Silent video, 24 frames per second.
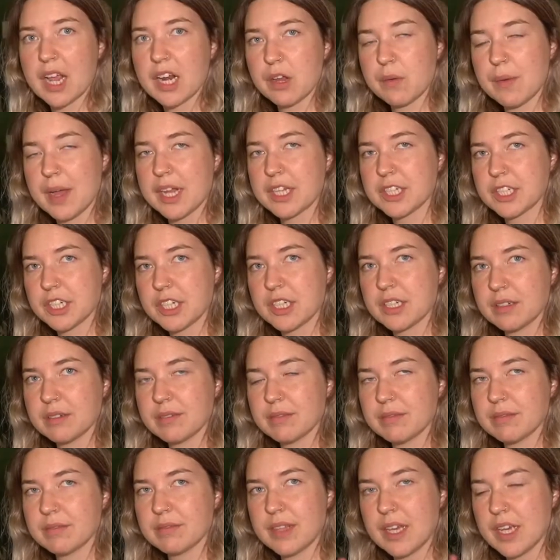Hello Ashton,
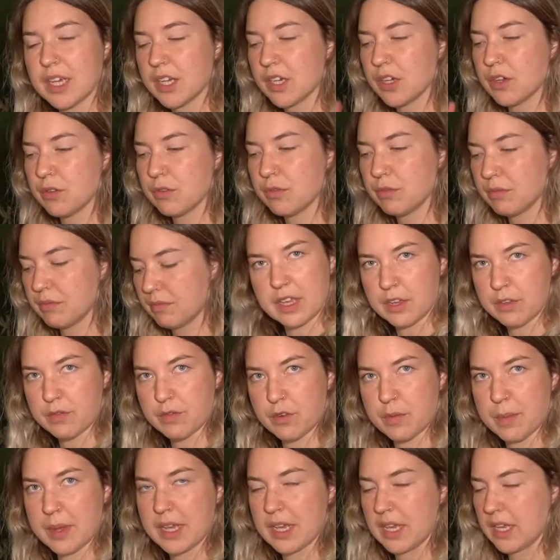thank you. Thank you
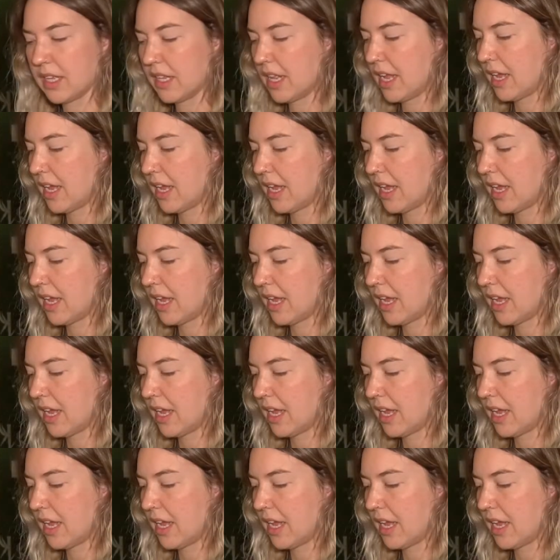for making